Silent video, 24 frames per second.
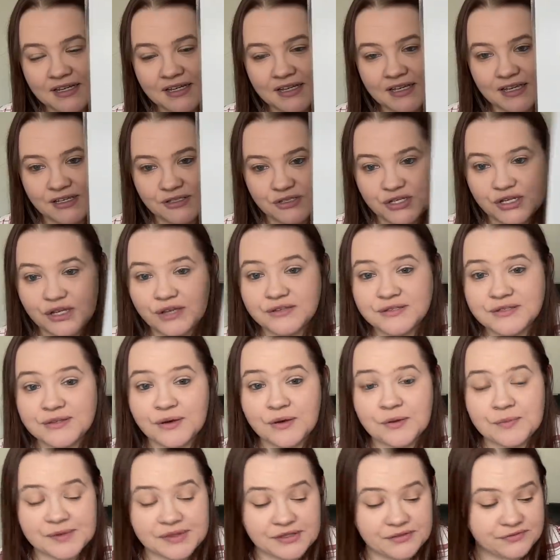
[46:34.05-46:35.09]
And she also
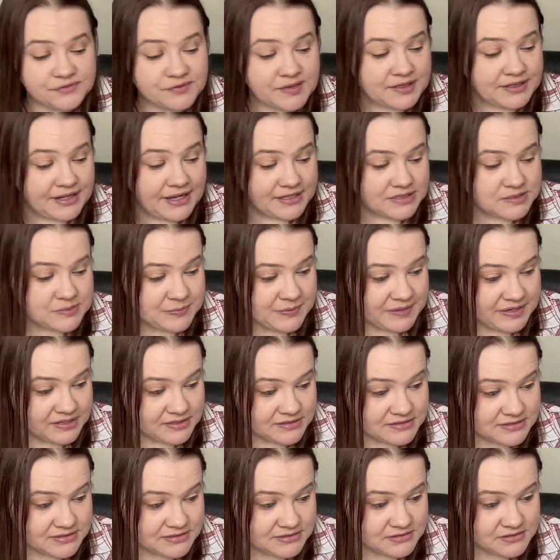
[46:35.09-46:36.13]
opened the floodgates
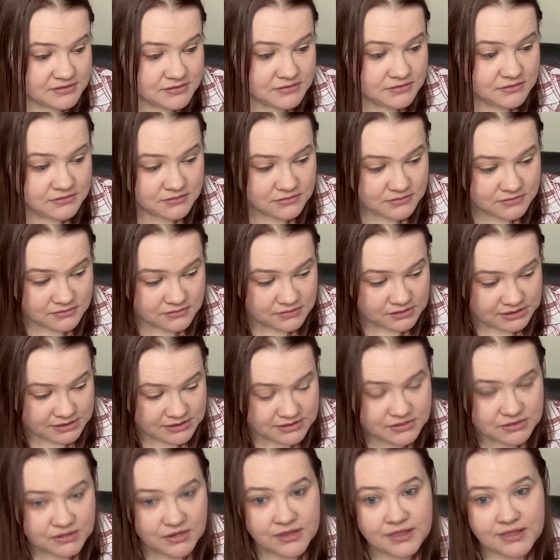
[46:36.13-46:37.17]
because I
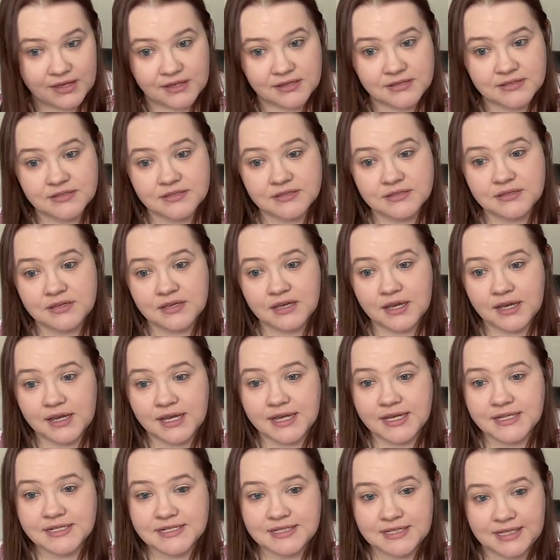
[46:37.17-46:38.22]
saw this. I
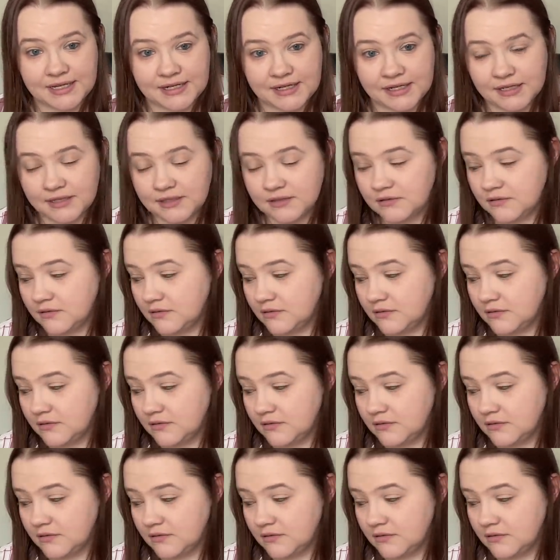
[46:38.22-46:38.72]
had to get it.